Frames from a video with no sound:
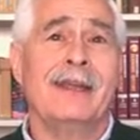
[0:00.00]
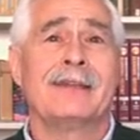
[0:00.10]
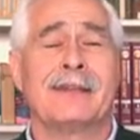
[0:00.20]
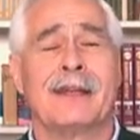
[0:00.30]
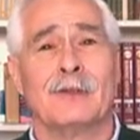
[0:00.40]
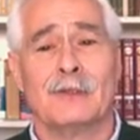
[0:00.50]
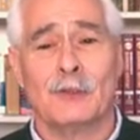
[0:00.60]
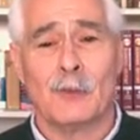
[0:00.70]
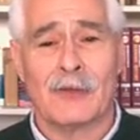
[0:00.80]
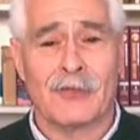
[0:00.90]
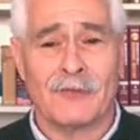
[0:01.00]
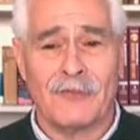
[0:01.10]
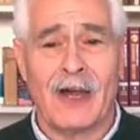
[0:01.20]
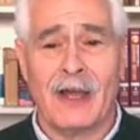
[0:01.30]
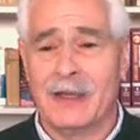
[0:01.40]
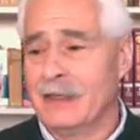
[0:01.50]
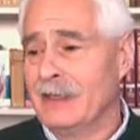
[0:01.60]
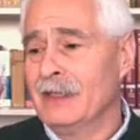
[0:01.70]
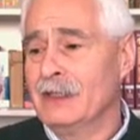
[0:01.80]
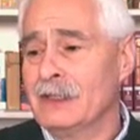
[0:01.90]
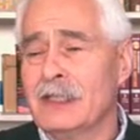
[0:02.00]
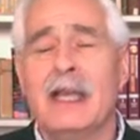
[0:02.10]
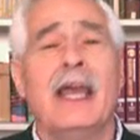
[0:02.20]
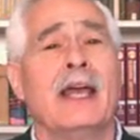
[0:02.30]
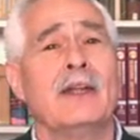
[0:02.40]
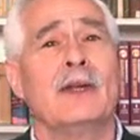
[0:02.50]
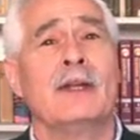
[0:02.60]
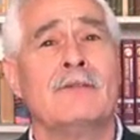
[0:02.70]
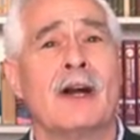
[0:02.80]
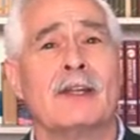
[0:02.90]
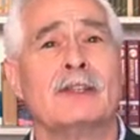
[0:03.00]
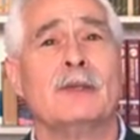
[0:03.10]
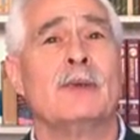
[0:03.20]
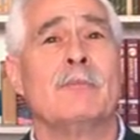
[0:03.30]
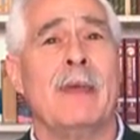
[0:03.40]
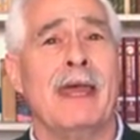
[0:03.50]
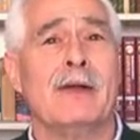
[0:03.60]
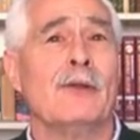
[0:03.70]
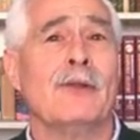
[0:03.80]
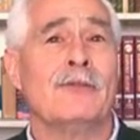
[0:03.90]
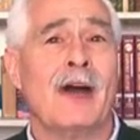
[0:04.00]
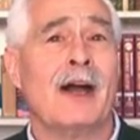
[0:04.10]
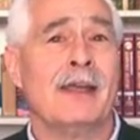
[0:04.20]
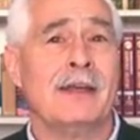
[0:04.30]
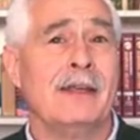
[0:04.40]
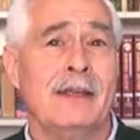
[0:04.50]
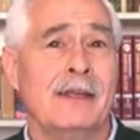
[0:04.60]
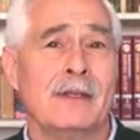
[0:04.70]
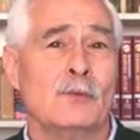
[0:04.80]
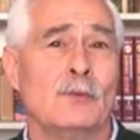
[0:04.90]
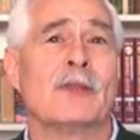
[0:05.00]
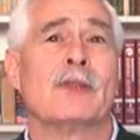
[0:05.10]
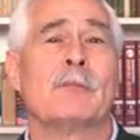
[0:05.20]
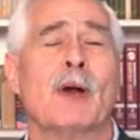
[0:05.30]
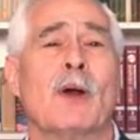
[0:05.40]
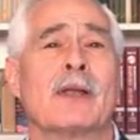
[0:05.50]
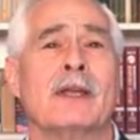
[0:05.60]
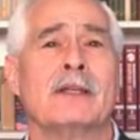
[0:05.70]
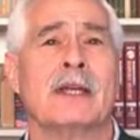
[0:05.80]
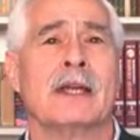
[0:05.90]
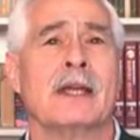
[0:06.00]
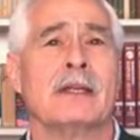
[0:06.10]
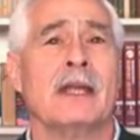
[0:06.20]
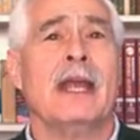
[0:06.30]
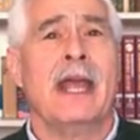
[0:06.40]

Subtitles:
it tells you what the fine is, and it invites you to mail the fine in with the parking ticket,